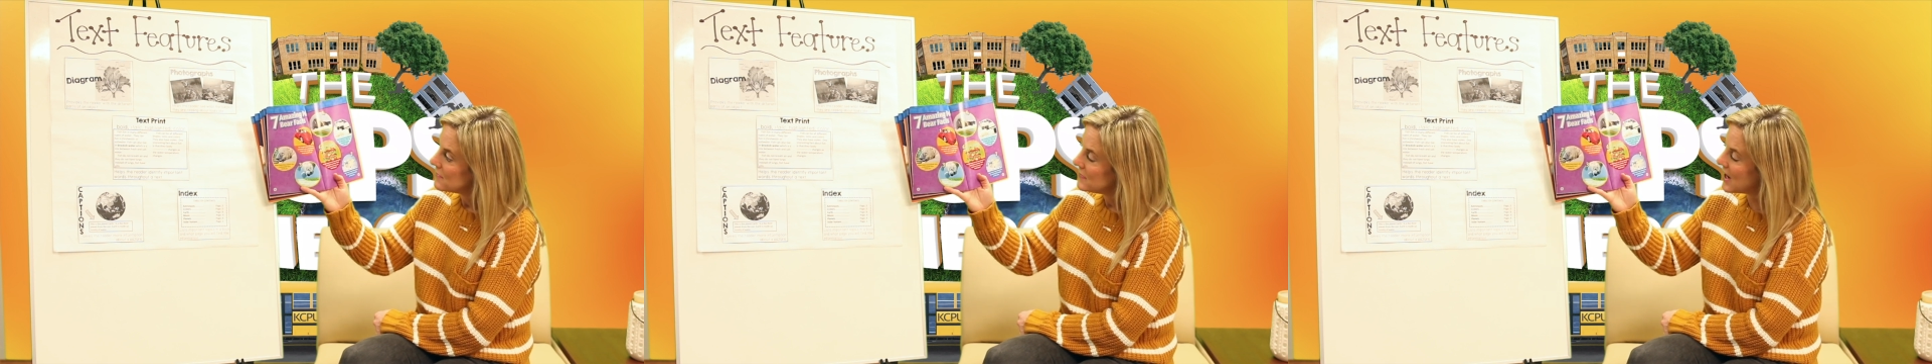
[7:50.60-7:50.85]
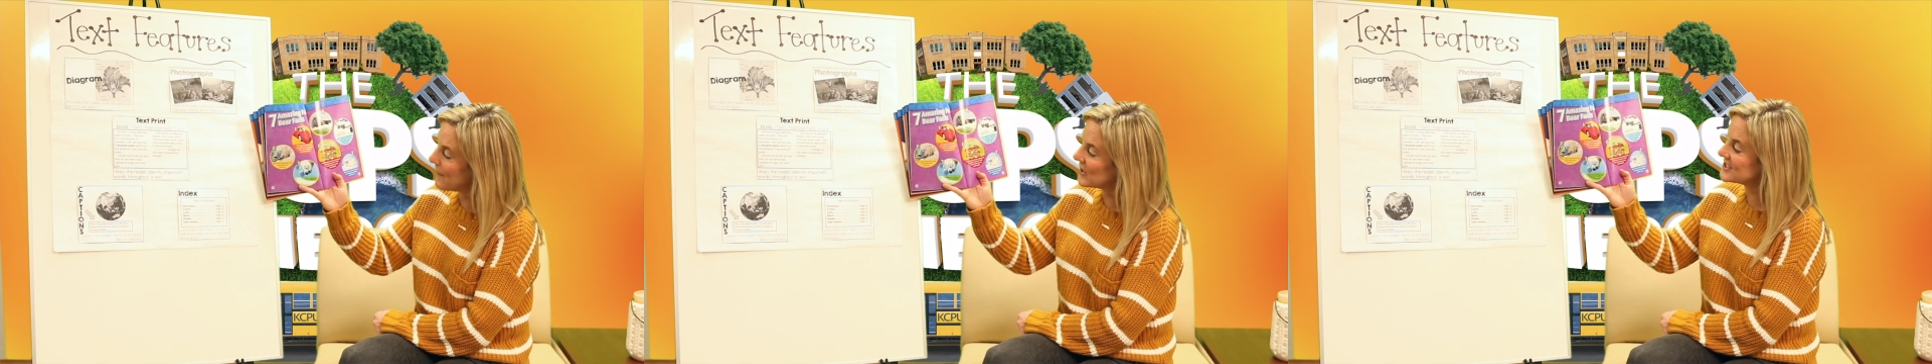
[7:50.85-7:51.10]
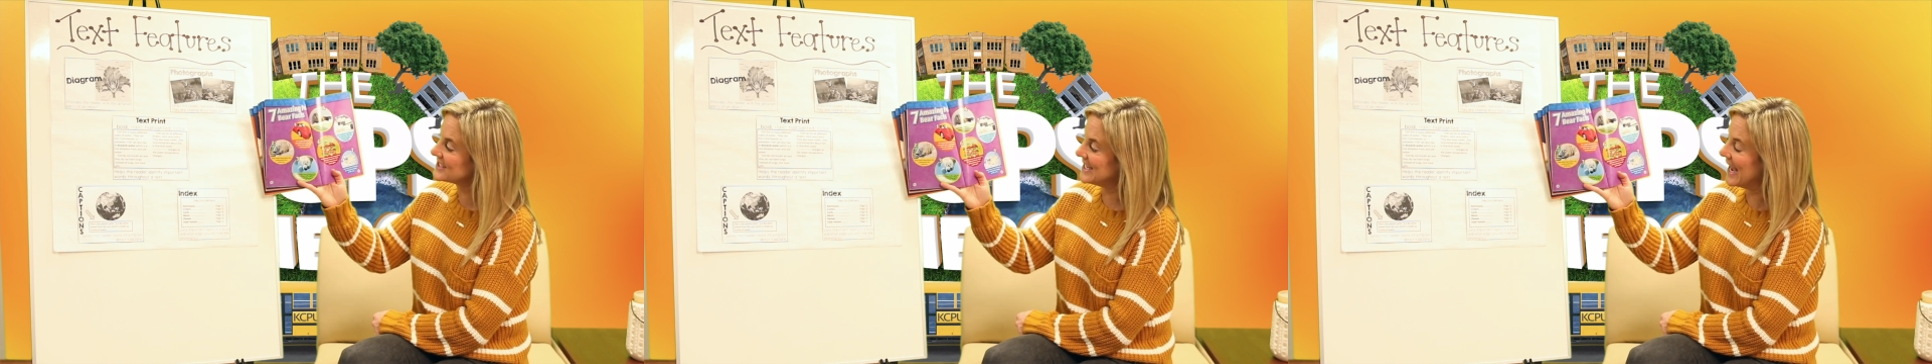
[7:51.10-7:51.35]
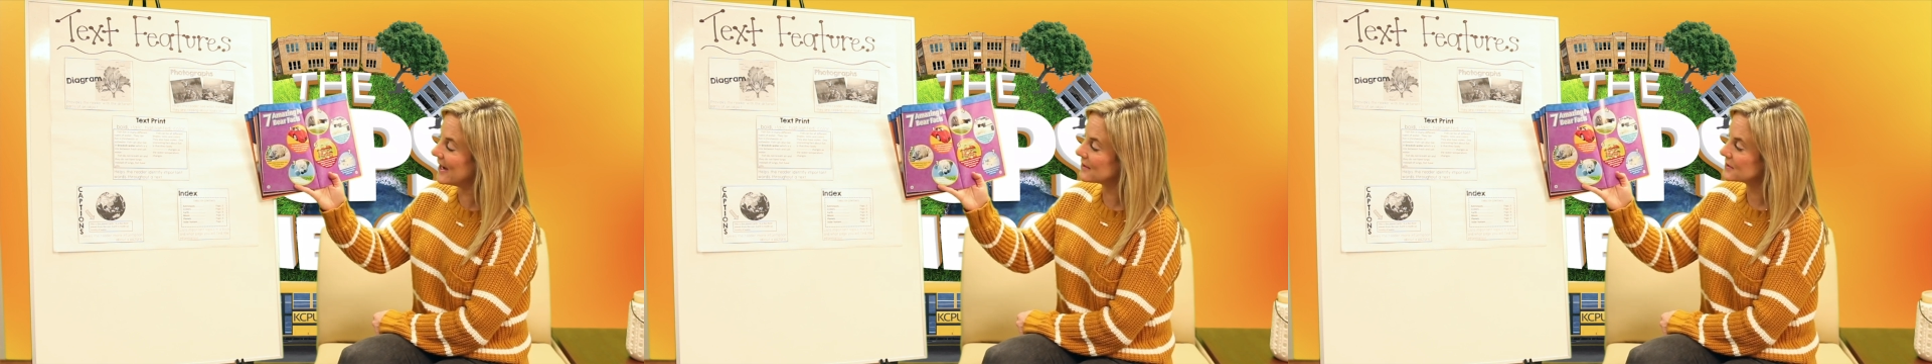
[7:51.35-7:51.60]
Number
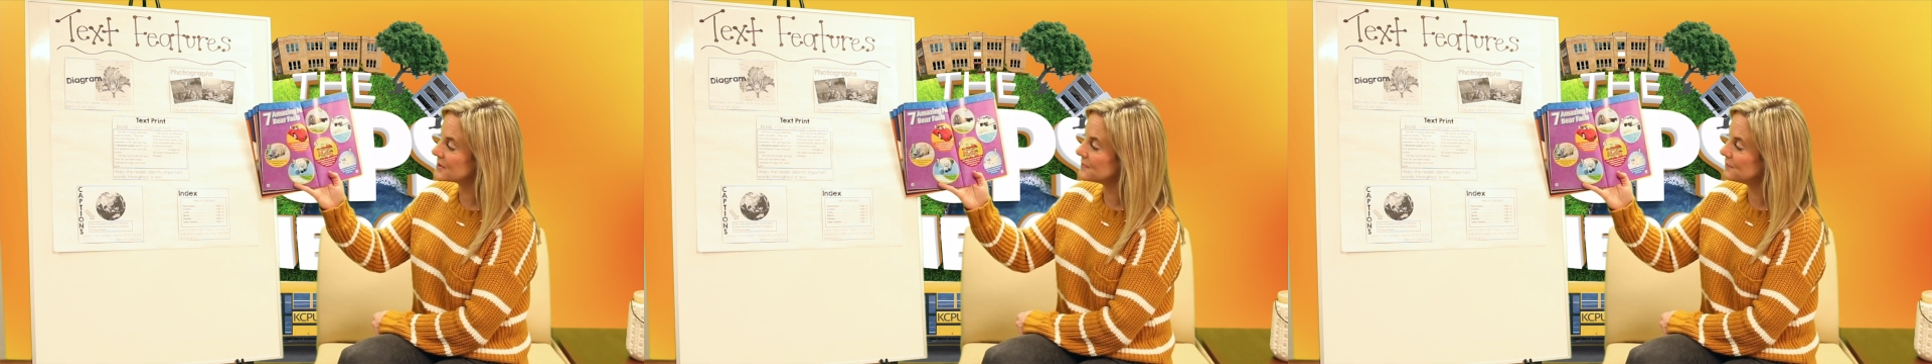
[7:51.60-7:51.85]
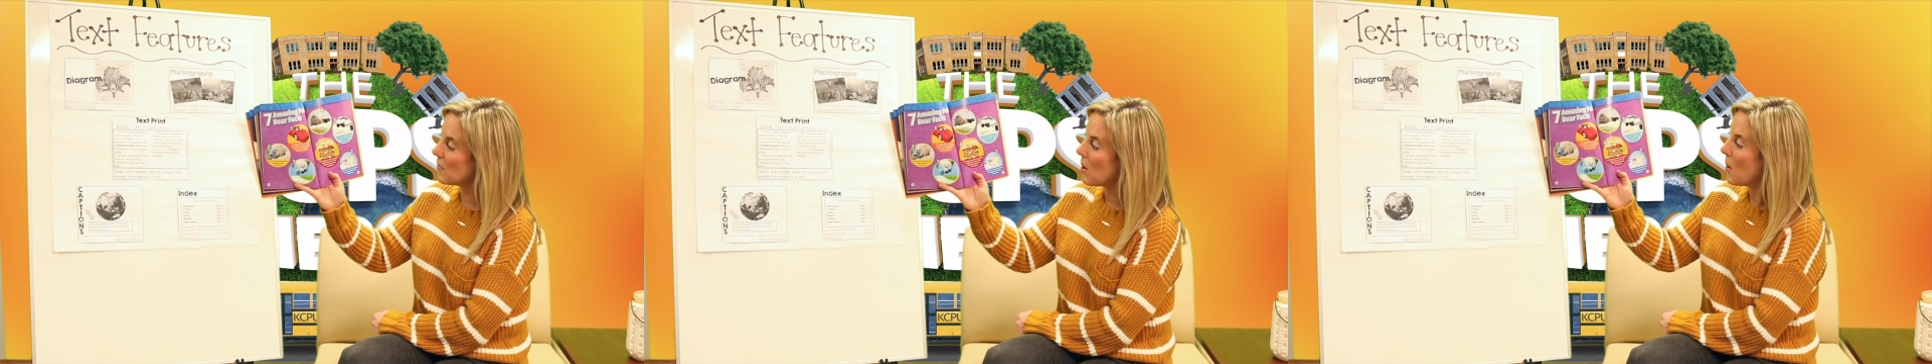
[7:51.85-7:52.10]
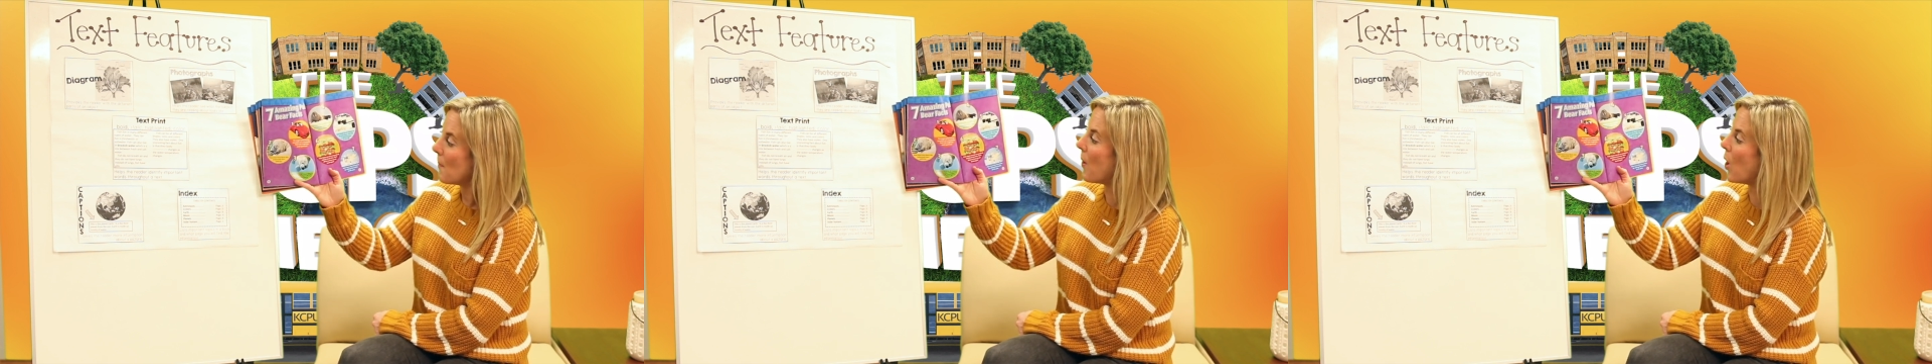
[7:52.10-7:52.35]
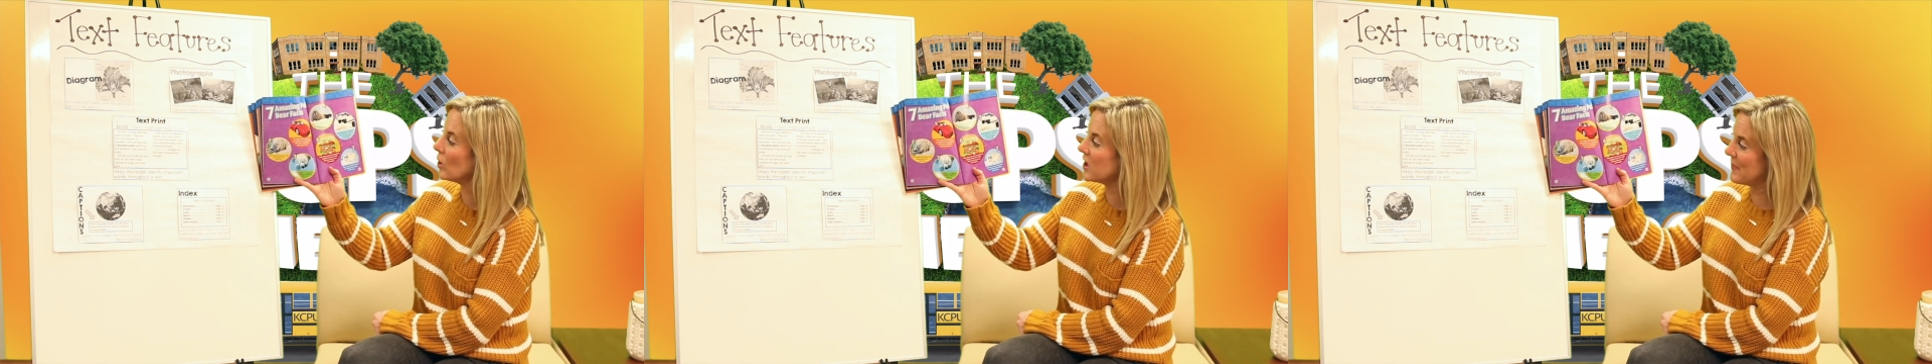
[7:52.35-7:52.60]
6,
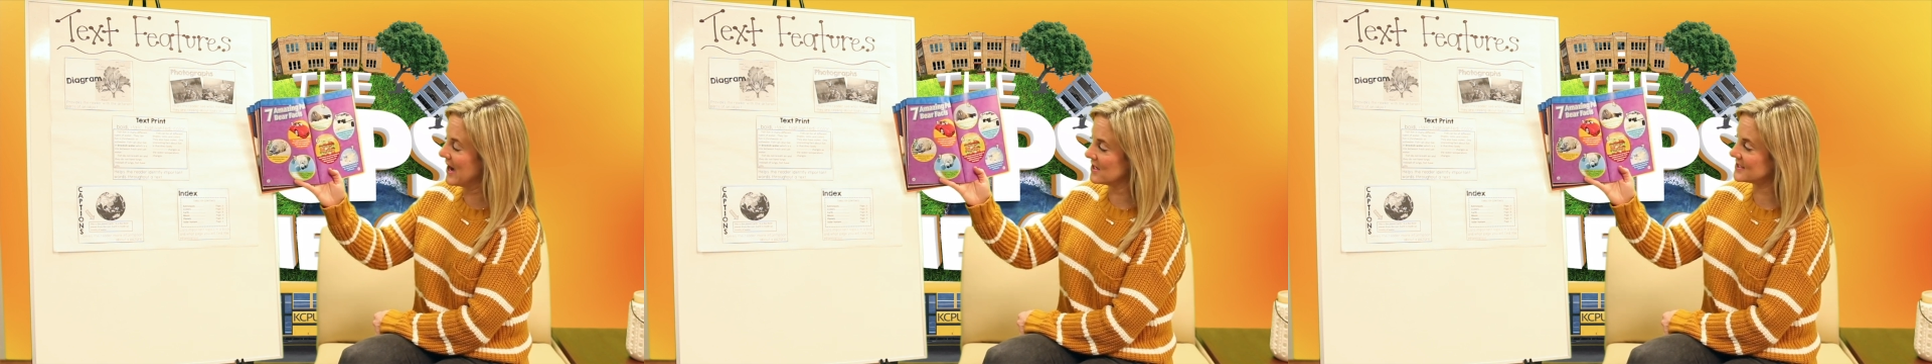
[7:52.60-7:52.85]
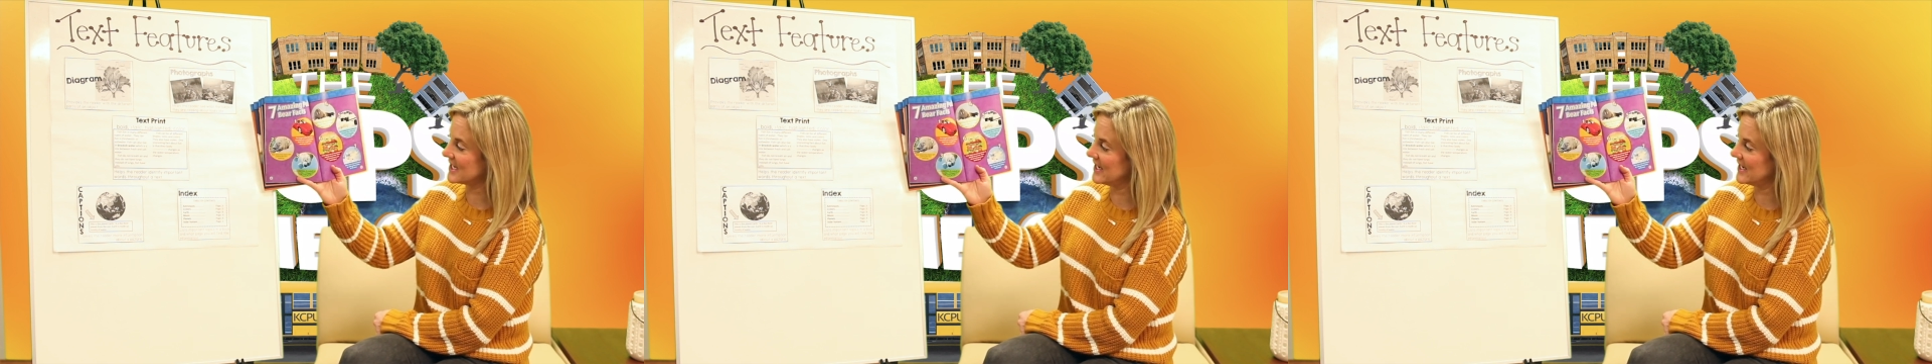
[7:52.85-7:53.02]
polar bears